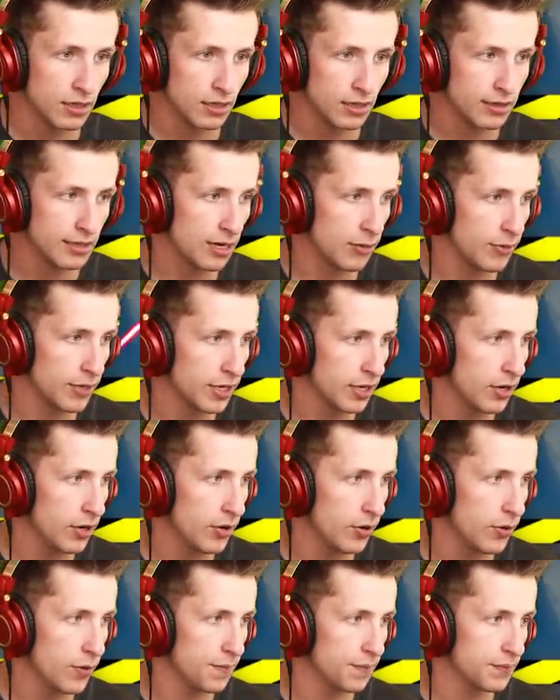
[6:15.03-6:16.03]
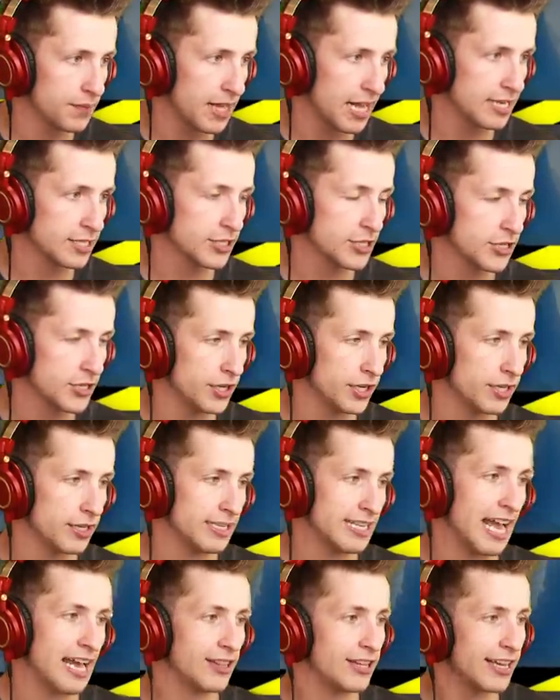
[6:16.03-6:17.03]
There we go. That's good.
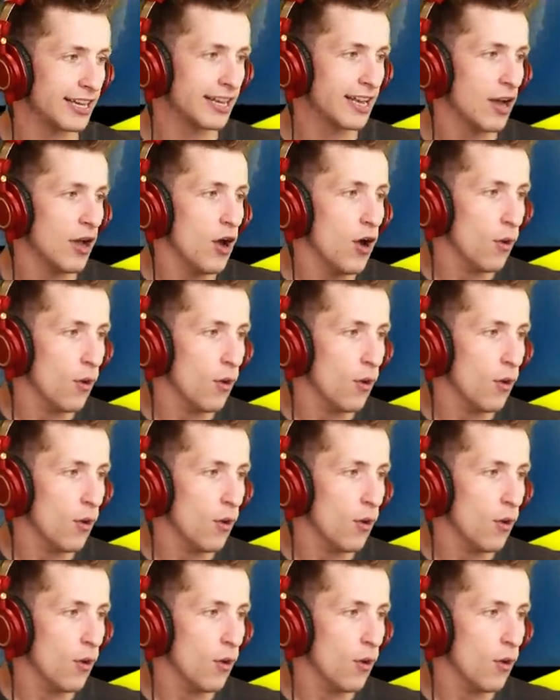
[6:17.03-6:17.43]
Yeah, like,